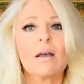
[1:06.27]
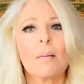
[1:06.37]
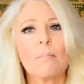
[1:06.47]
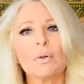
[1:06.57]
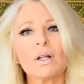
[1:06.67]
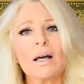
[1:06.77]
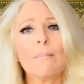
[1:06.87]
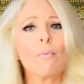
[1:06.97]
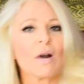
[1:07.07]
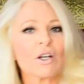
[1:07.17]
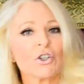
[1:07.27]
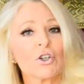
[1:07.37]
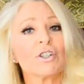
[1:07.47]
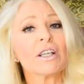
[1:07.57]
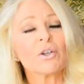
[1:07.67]
Blood
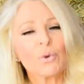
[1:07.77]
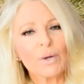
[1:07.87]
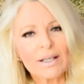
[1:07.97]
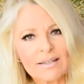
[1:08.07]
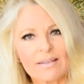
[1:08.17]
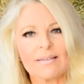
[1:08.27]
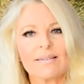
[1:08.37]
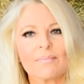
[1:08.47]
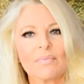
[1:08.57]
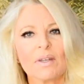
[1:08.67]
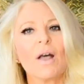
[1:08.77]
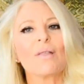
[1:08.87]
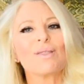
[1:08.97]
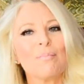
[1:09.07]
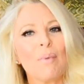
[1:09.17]
pressure decreases.
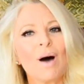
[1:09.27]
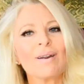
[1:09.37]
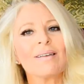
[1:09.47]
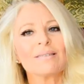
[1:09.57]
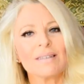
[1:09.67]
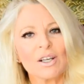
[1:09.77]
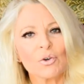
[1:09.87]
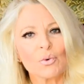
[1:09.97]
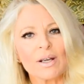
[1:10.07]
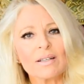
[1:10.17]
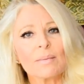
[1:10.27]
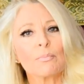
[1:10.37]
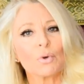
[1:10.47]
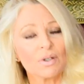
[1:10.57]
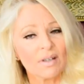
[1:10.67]
The body secretes
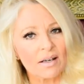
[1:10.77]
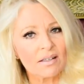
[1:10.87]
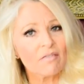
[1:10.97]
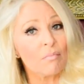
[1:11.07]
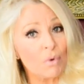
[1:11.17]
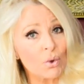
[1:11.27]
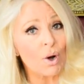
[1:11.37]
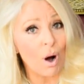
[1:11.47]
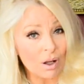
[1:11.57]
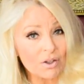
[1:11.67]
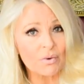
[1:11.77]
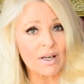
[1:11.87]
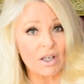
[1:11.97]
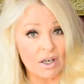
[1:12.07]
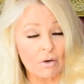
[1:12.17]
protective
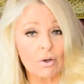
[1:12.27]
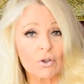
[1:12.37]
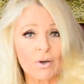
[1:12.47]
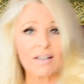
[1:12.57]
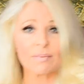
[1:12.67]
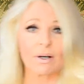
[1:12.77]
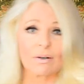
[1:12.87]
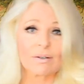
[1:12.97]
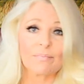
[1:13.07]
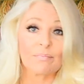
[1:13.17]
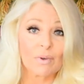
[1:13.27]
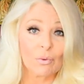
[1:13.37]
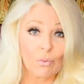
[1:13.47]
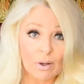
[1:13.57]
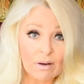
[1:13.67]
mood-altering neurotransmitters.
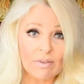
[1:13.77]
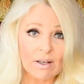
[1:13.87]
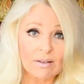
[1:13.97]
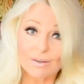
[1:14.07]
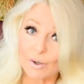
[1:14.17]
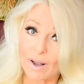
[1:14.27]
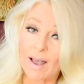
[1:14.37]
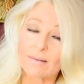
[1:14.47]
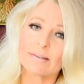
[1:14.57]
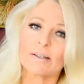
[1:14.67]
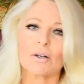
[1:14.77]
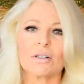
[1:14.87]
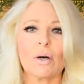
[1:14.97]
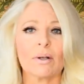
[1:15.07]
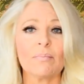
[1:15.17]
One of these, known as
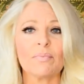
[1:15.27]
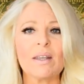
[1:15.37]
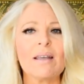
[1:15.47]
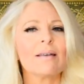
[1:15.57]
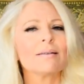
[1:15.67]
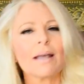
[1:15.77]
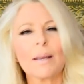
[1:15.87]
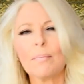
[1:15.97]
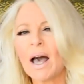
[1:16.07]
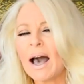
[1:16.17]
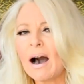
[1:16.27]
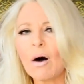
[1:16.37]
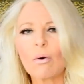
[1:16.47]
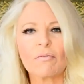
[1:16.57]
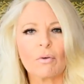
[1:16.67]
serotonin, is a
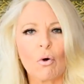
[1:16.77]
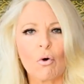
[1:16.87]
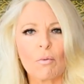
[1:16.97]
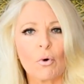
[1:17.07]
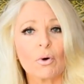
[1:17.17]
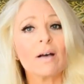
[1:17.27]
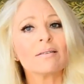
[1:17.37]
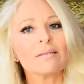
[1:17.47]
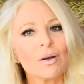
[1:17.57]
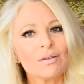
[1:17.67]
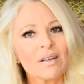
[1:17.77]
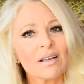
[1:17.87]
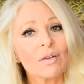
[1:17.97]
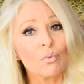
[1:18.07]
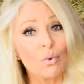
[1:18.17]
powerful hormone
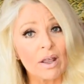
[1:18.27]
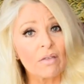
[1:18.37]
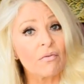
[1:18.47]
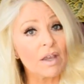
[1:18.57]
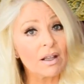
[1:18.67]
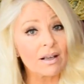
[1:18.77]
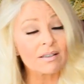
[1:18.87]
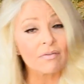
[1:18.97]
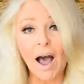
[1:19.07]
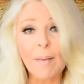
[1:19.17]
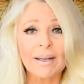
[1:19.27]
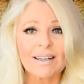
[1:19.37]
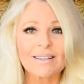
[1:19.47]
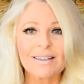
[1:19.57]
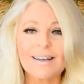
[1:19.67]
associated with feelings of
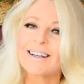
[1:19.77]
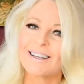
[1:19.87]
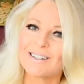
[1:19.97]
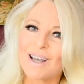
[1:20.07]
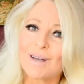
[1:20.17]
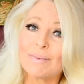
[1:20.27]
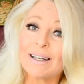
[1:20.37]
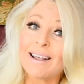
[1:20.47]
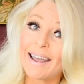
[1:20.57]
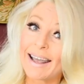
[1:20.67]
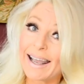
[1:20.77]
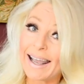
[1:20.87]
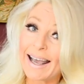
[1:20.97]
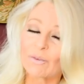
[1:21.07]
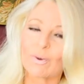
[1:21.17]
happiness, contentment,
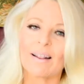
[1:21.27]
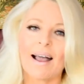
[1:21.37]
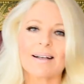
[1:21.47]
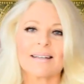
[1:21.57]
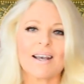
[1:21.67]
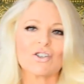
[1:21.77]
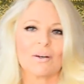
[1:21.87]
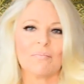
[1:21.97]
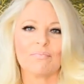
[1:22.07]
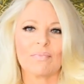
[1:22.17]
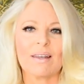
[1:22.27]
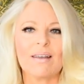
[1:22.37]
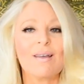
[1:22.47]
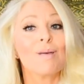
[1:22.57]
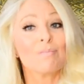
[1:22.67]
and relaxation.
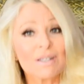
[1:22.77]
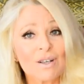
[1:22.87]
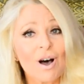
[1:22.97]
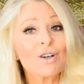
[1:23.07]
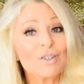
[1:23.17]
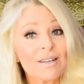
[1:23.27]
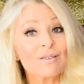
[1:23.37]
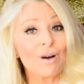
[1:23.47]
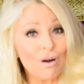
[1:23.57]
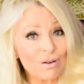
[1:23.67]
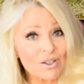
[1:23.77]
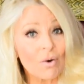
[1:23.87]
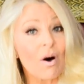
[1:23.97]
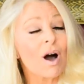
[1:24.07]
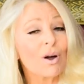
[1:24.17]
Massage is
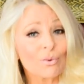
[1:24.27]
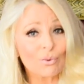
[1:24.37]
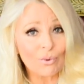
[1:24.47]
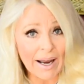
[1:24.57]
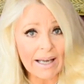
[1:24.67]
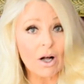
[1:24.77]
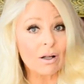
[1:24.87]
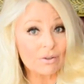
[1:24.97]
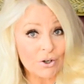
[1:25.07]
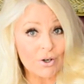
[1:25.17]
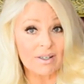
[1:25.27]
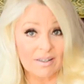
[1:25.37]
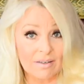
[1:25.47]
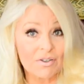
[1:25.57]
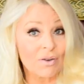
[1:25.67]
also a great
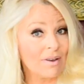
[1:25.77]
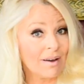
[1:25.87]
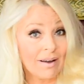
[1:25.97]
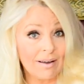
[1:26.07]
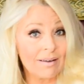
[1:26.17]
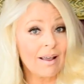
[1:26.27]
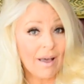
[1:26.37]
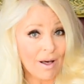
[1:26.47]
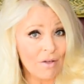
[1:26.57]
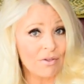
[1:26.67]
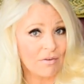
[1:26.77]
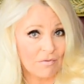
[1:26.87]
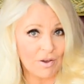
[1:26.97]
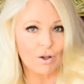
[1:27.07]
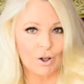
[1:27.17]
alternative to the unhealthy
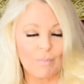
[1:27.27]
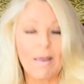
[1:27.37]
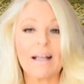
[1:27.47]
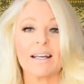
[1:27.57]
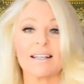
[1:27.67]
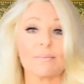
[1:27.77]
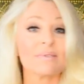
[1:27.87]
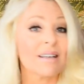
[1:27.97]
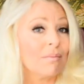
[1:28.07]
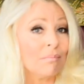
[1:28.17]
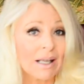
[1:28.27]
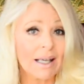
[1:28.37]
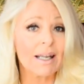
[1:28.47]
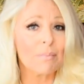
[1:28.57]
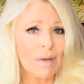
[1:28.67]
feel-good mechanisms that
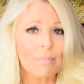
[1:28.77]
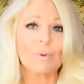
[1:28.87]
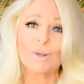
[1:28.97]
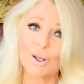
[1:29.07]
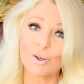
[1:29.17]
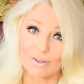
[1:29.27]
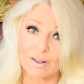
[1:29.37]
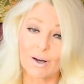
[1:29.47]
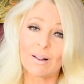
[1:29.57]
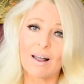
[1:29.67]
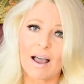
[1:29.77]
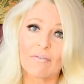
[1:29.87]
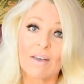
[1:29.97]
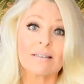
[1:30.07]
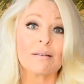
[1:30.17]
many people use in their
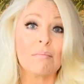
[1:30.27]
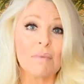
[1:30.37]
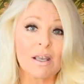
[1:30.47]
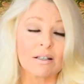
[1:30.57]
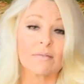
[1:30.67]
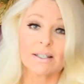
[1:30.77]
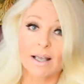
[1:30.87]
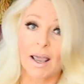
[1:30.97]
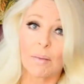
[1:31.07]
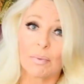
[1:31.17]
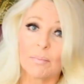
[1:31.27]
life as a means of escape.